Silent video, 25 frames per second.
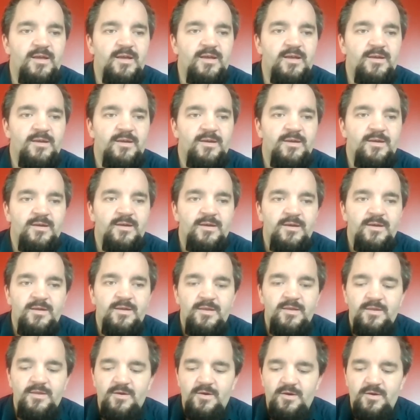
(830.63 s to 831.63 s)
Like
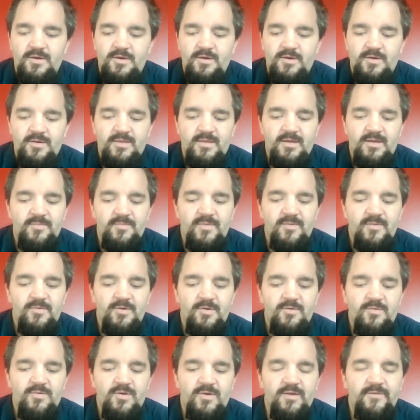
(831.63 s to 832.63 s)
there are some people
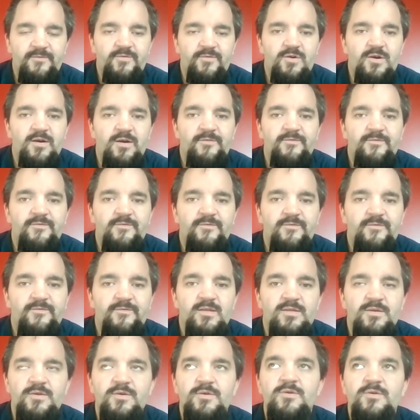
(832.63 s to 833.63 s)
who run for
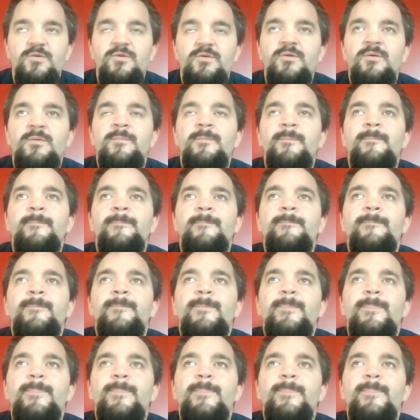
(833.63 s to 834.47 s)
office who,